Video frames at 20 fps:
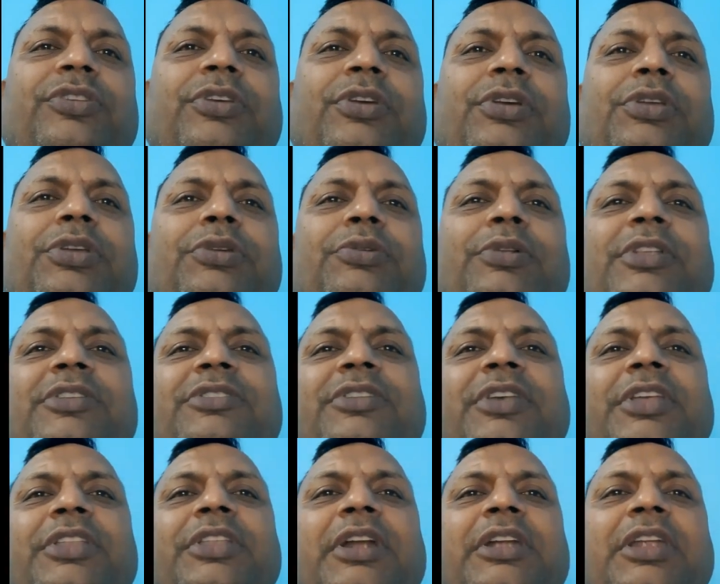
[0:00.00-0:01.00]
you will
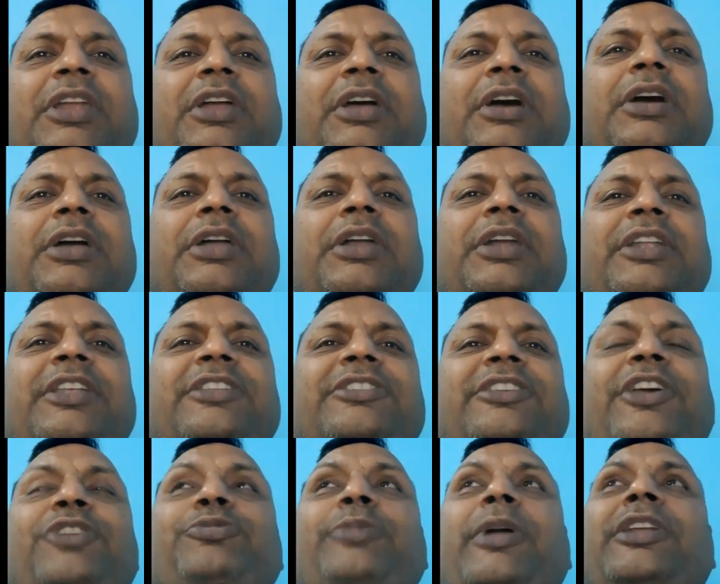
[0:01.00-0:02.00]
say that uh, it is
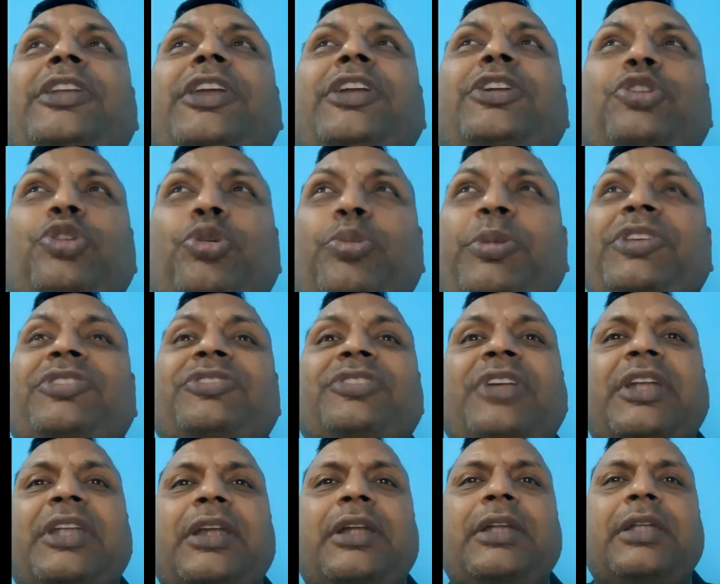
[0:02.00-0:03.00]
expected to be
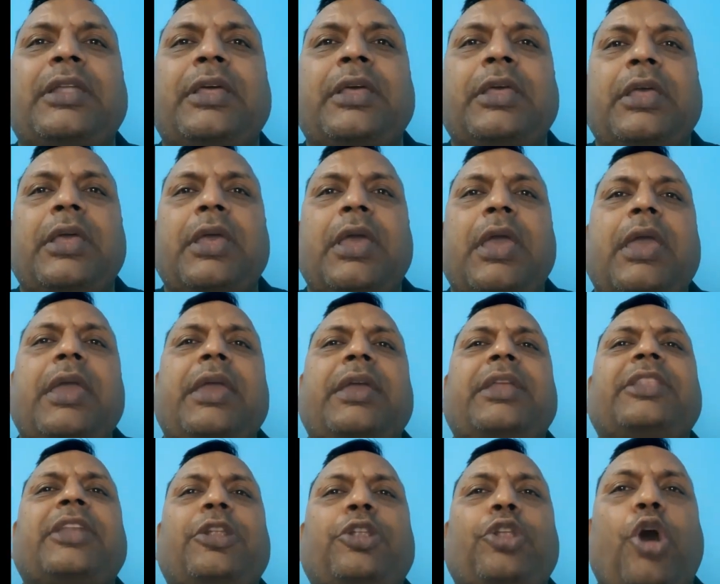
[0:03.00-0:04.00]
settled in
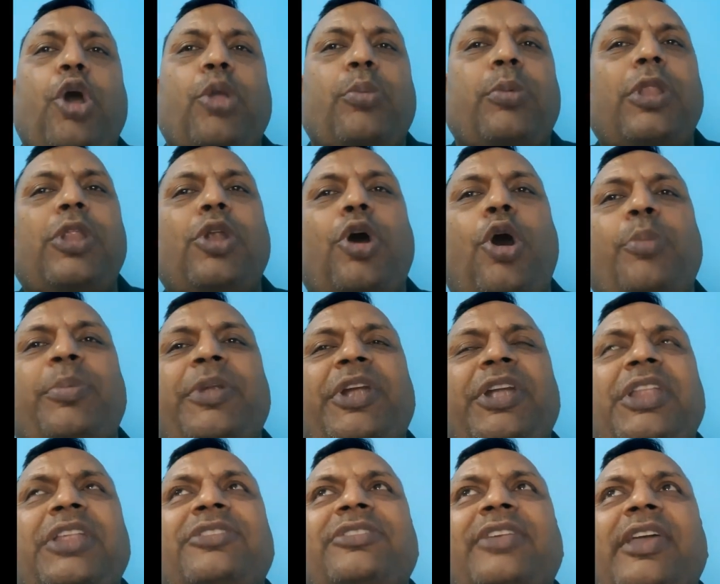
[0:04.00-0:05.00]
the normal
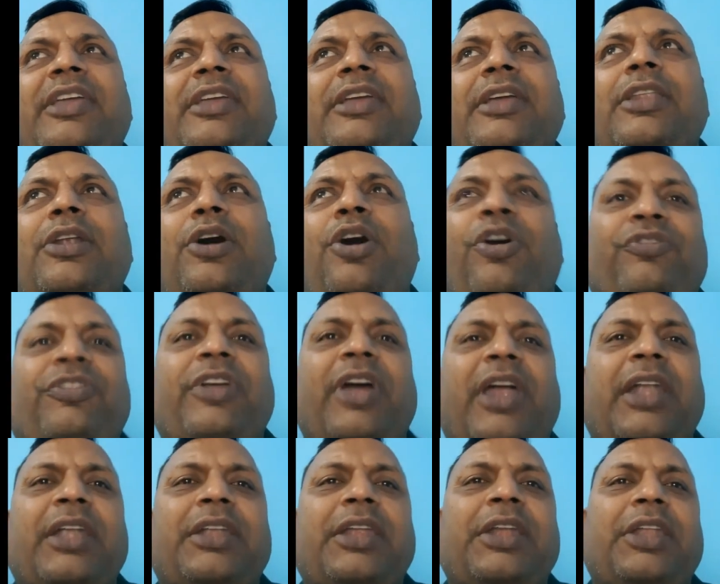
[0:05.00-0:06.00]
operating cycle of the
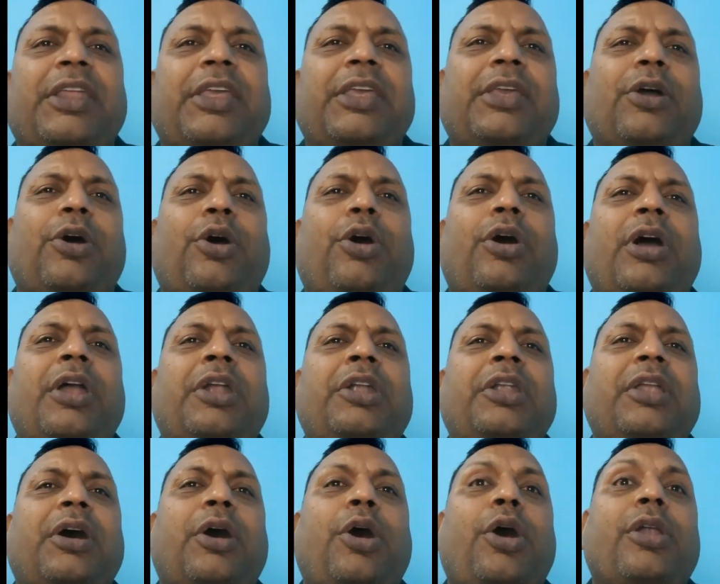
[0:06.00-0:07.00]
entity, and
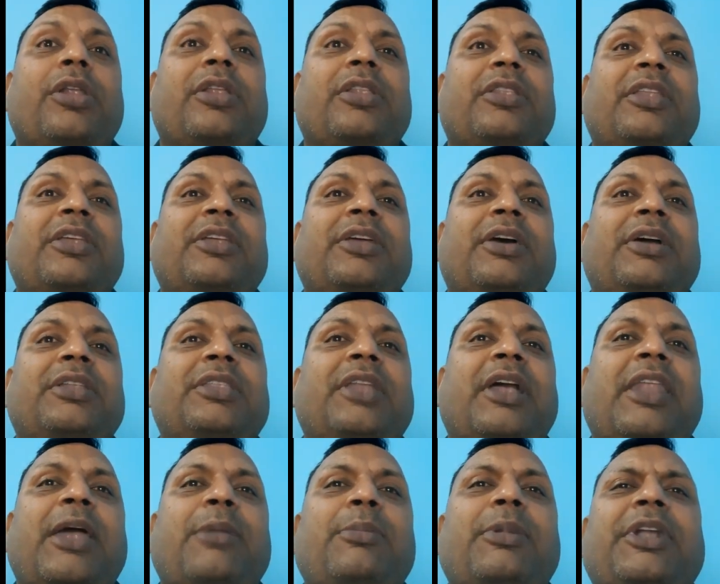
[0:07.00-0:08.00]
or the the
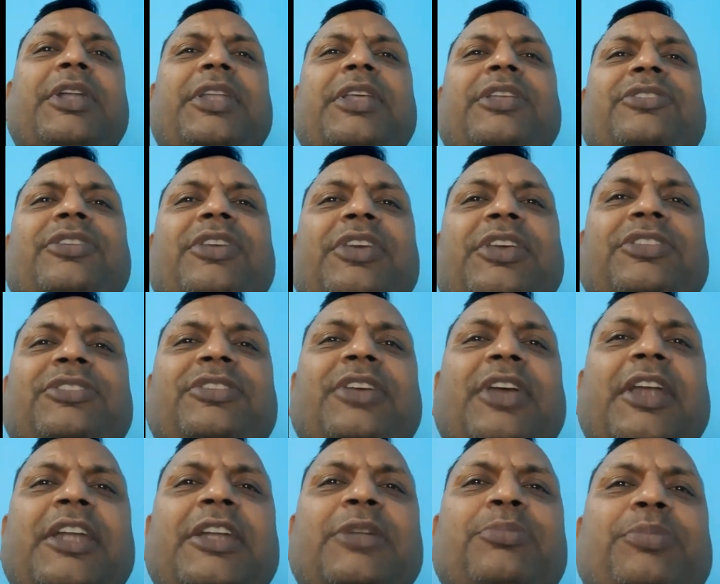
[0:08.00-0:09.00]
liability is
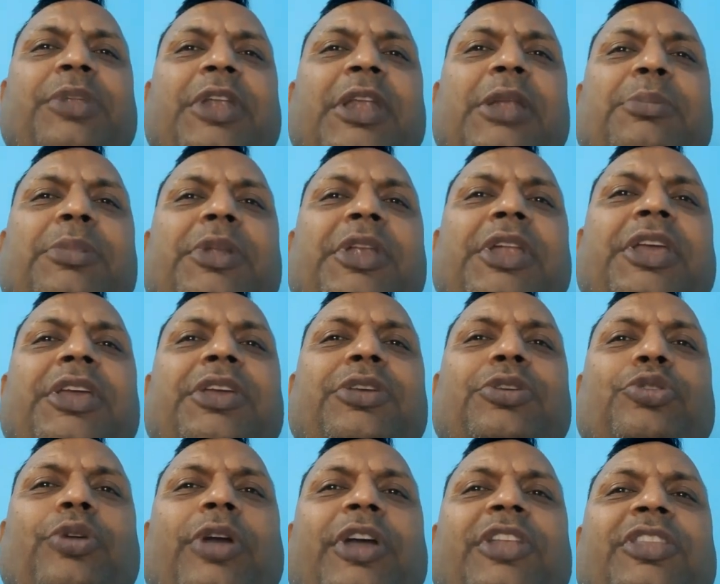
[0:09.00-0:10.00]
held primarily
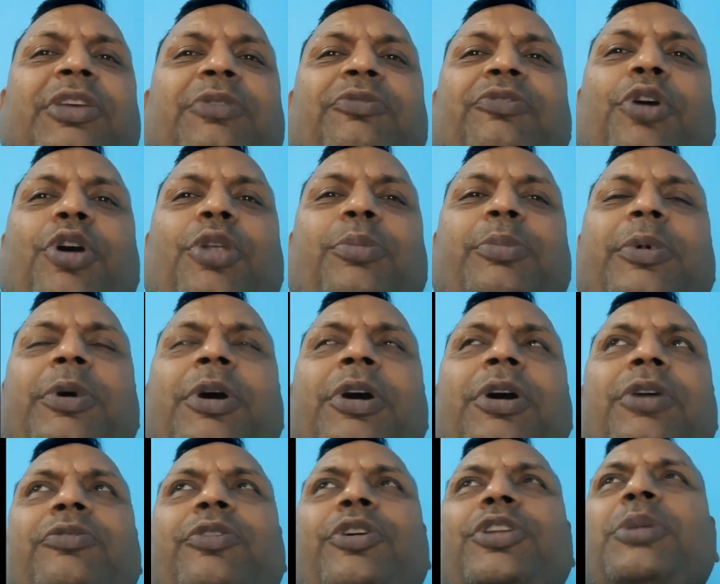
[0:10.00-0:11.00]
You can therefore uh,
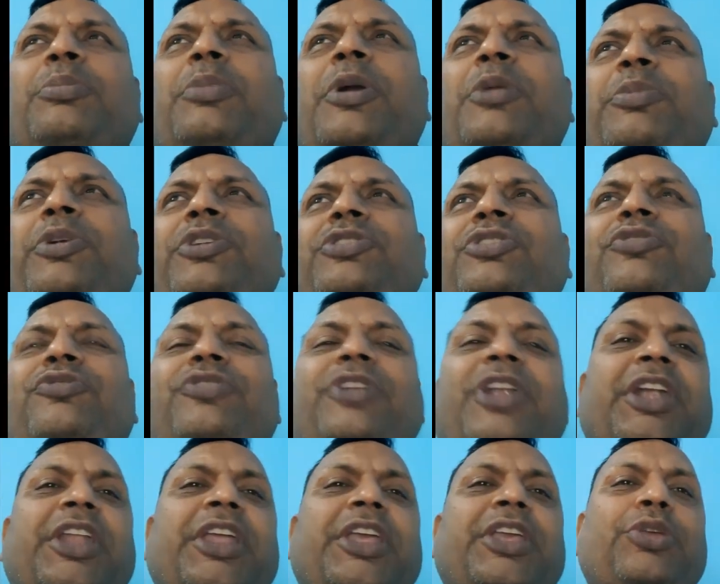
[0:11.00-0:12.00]
for the purpose of
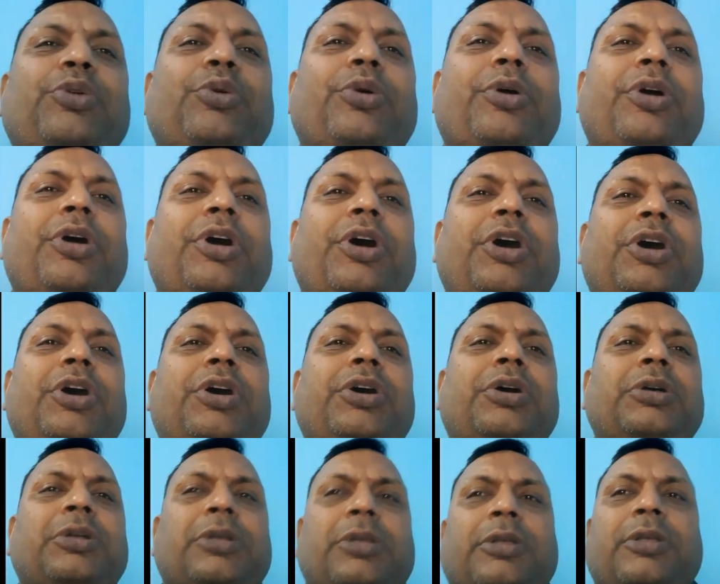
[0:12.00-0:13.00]
trading you uh,
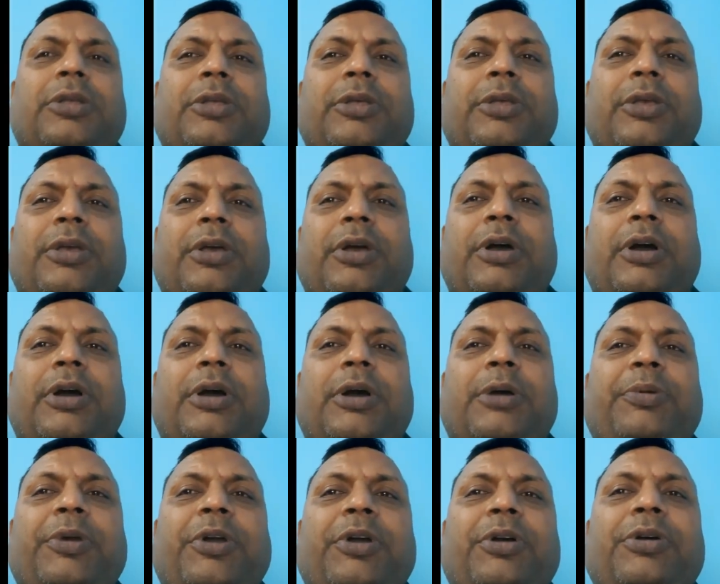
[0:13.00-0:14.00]

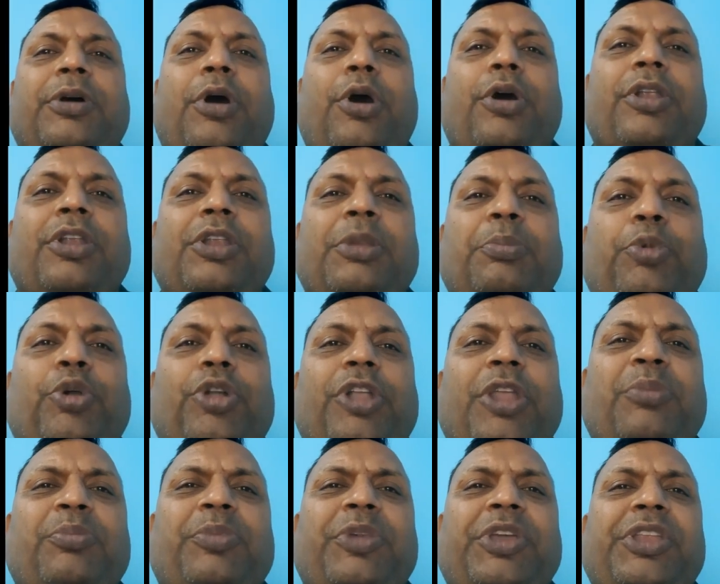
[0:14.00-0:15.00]
or
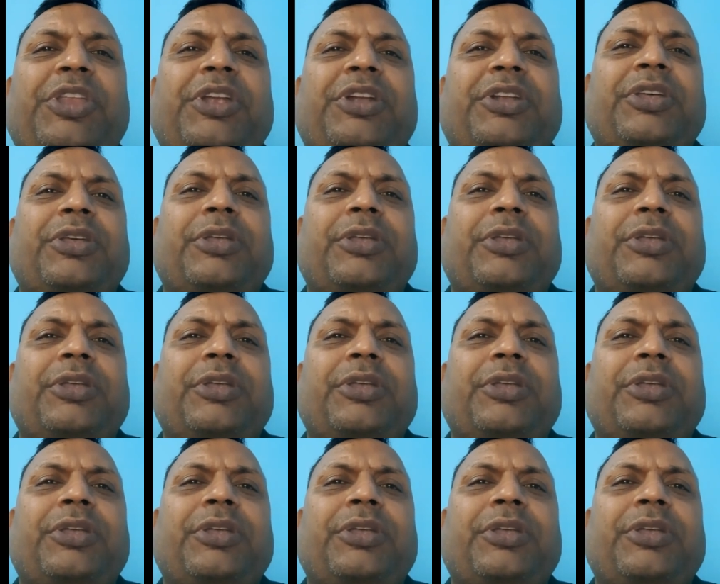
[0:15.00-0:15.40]
reporting period.